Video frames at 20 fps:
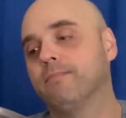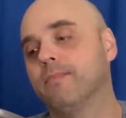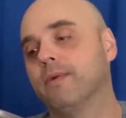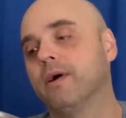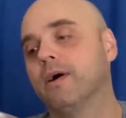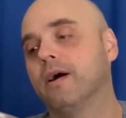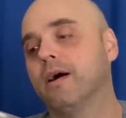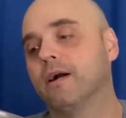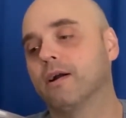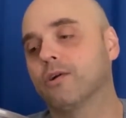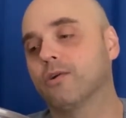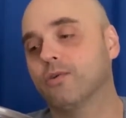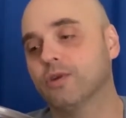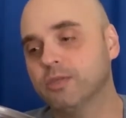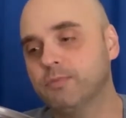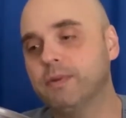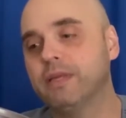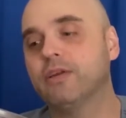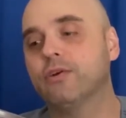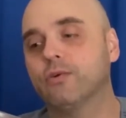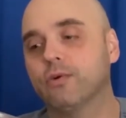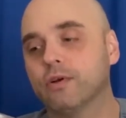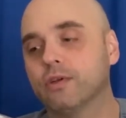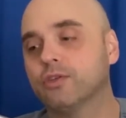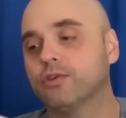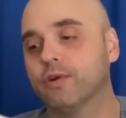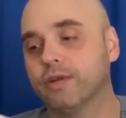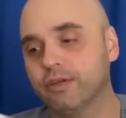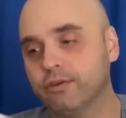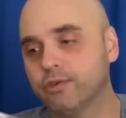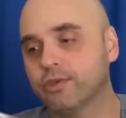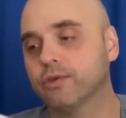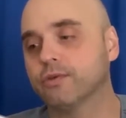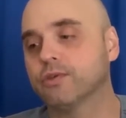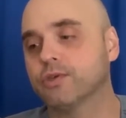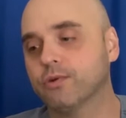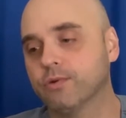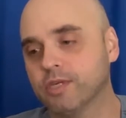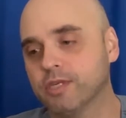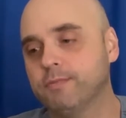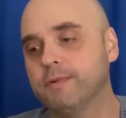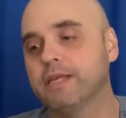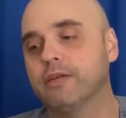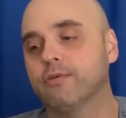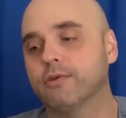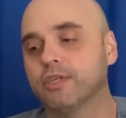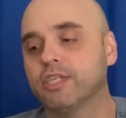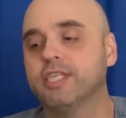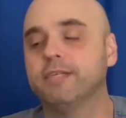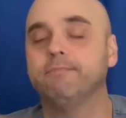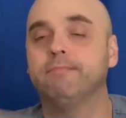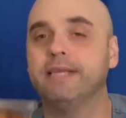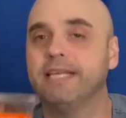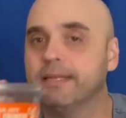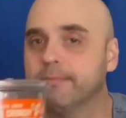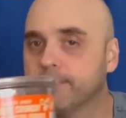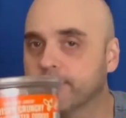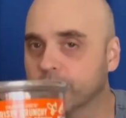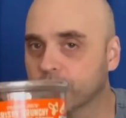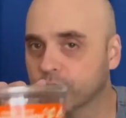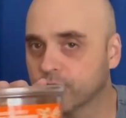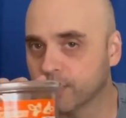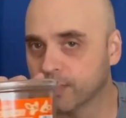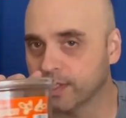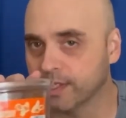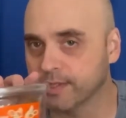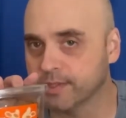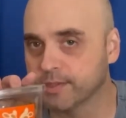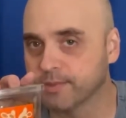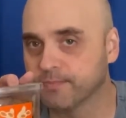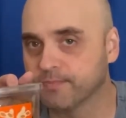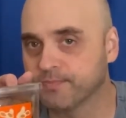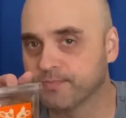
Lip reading: Trader Joe's crispy crunchy peanut butter cookies.